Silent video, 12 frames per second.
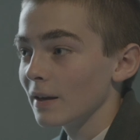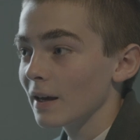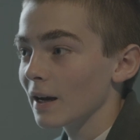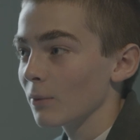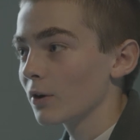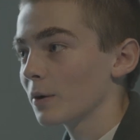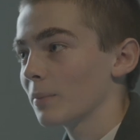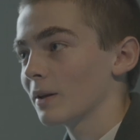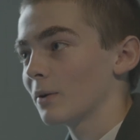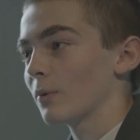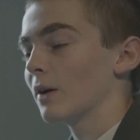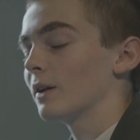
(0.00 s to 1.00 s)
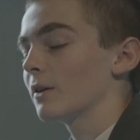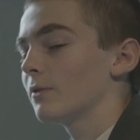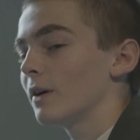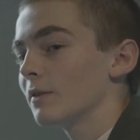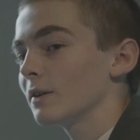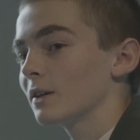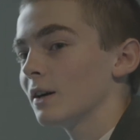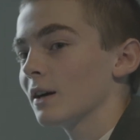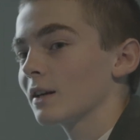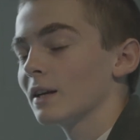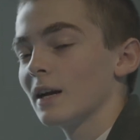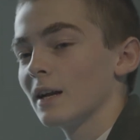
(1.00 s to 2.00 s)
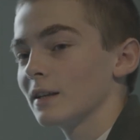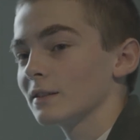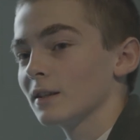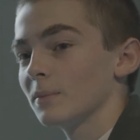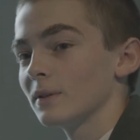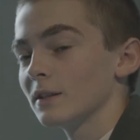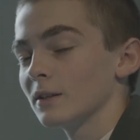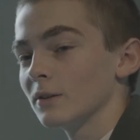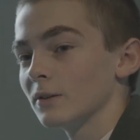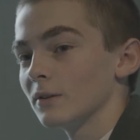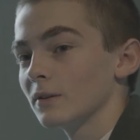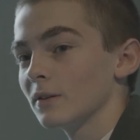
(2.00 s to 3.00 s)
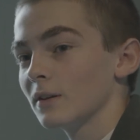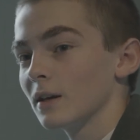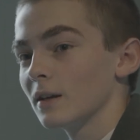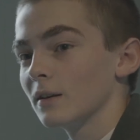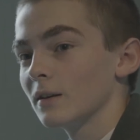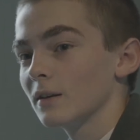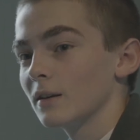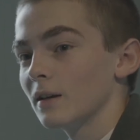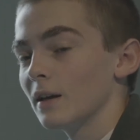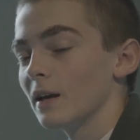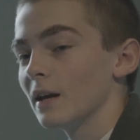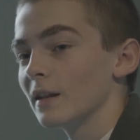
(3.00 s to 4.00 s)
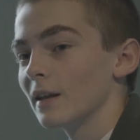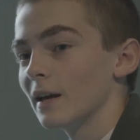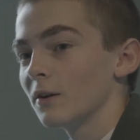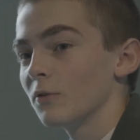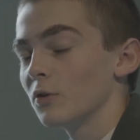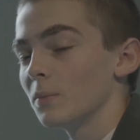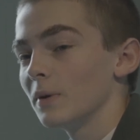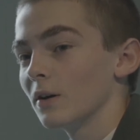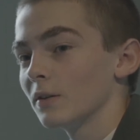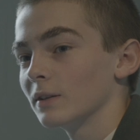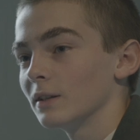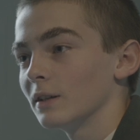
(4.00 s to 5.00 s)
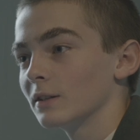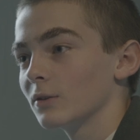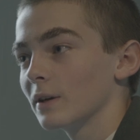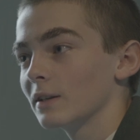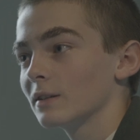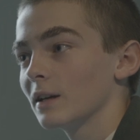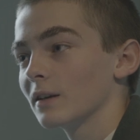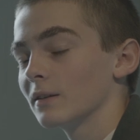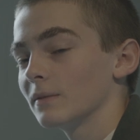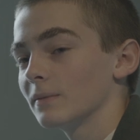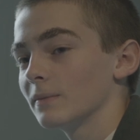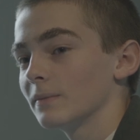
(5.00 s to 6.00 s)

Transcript: and I woke up at around, like, five o'clock, and I hadn't slept until then, and they interviewed me on the twenty-second.